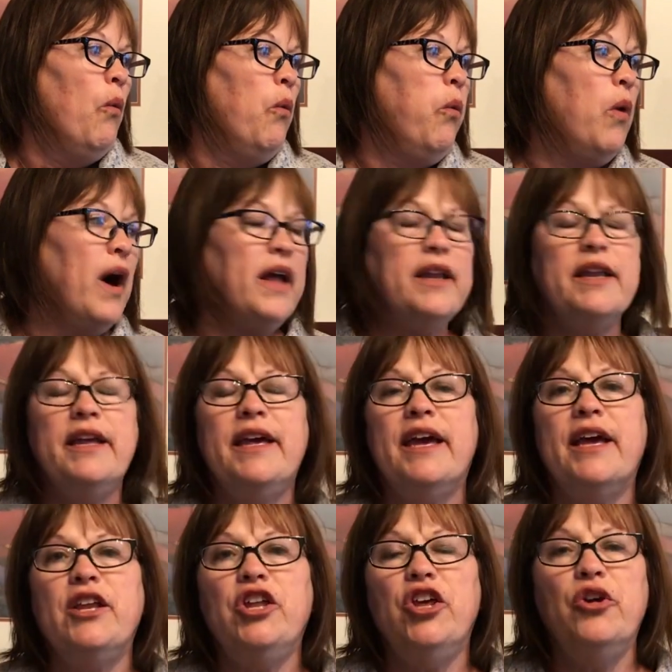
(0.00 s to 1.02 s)
What
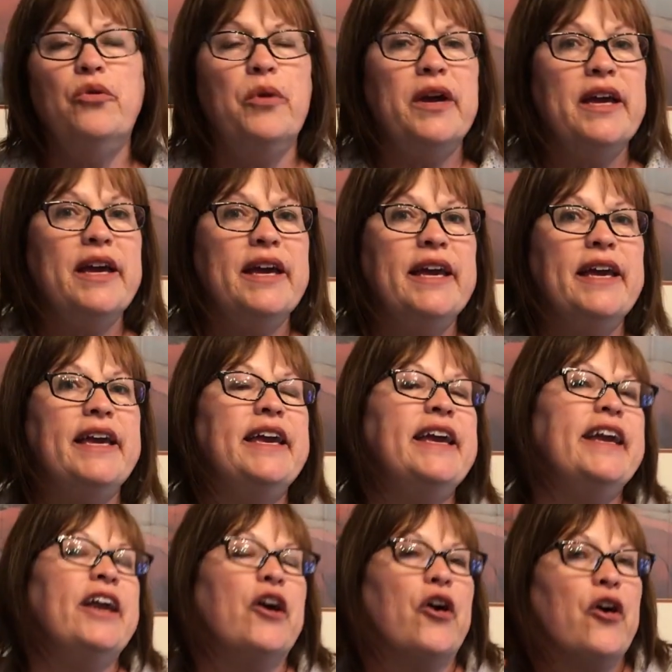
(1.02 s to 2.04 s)
can you
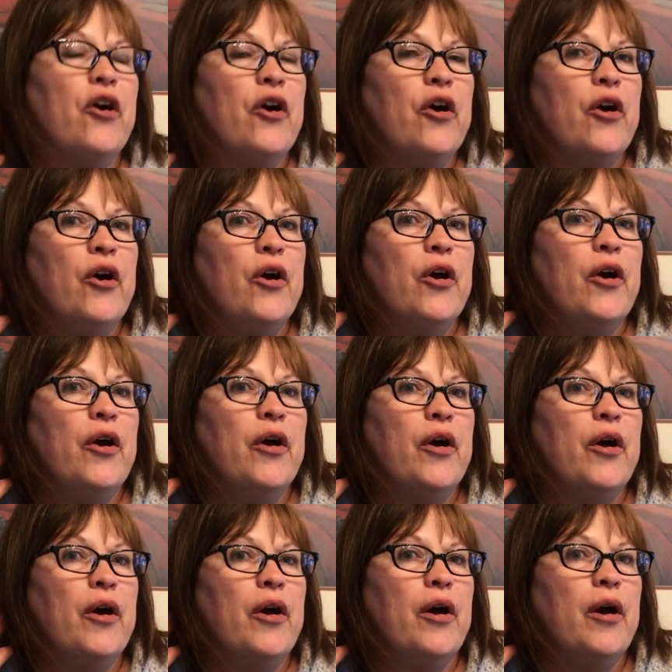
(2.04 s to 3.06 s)
hear
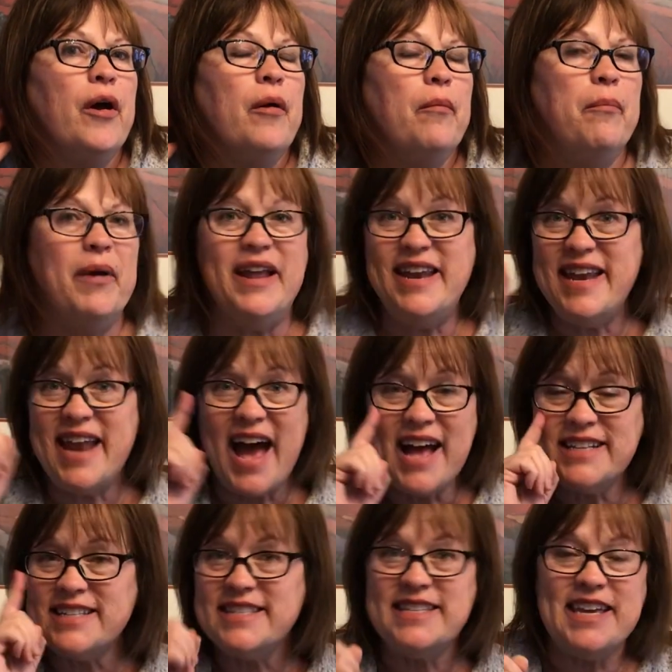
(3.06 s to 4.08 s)
but
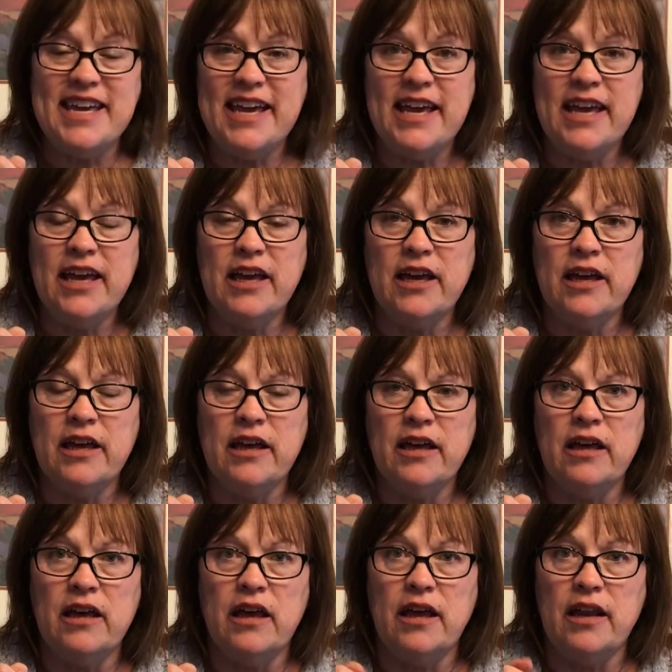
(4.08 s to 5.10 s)
not see
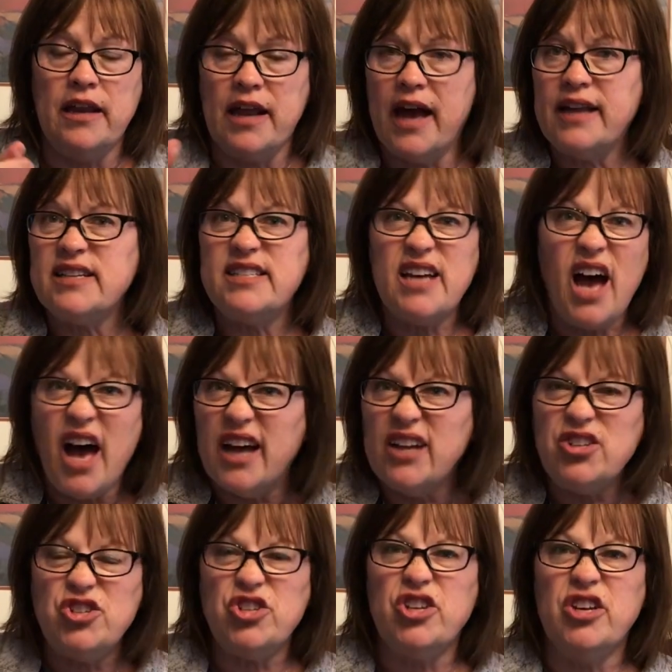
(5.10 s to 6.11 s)
and not
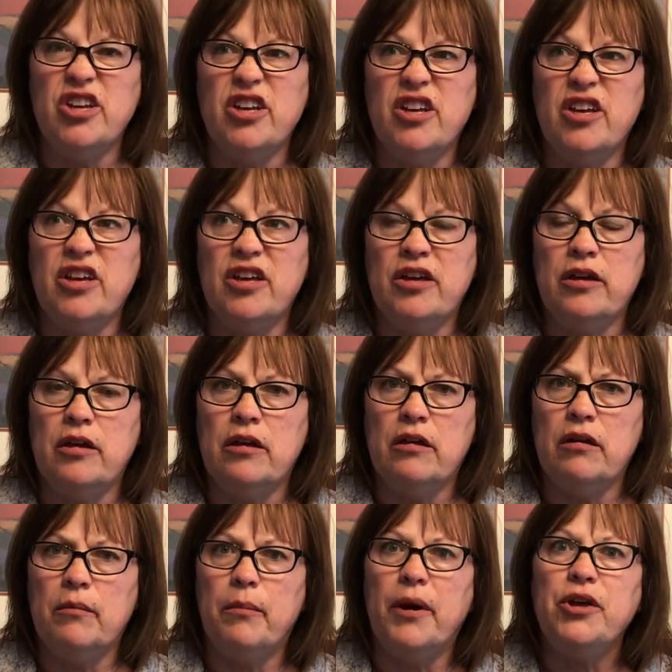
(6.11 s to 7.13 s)
touch,
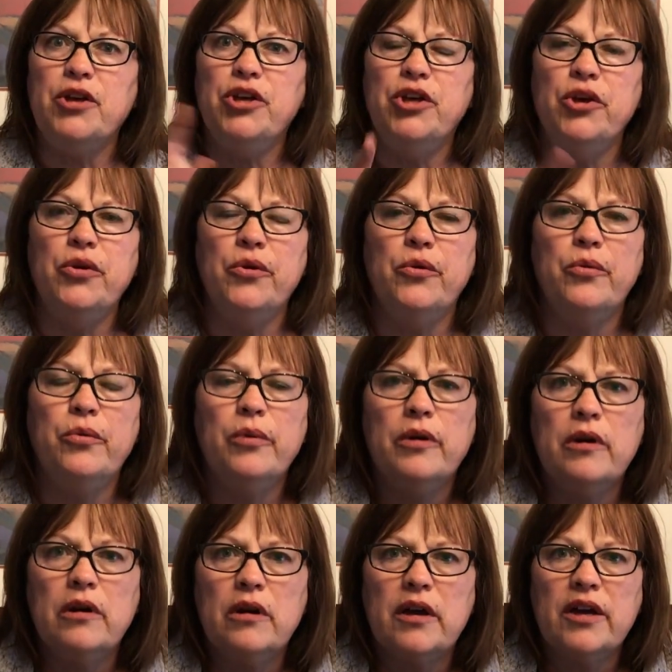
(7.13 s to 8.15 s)
but you
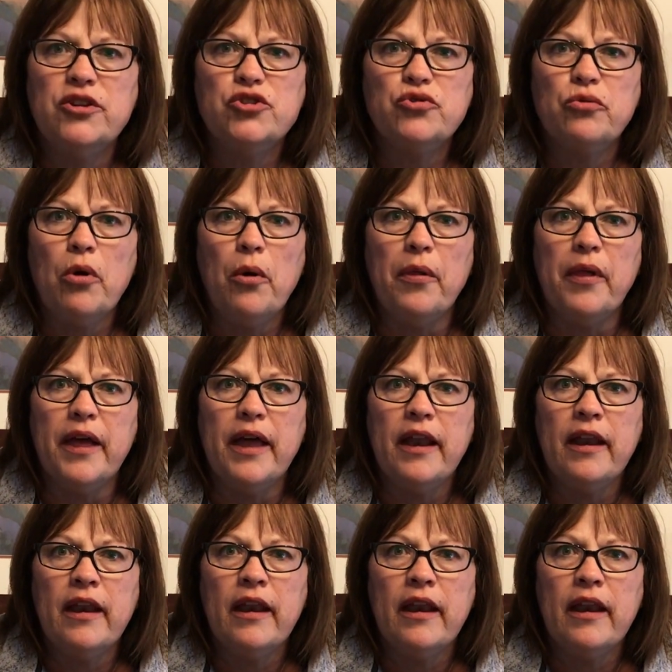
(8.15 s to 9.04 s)
control it?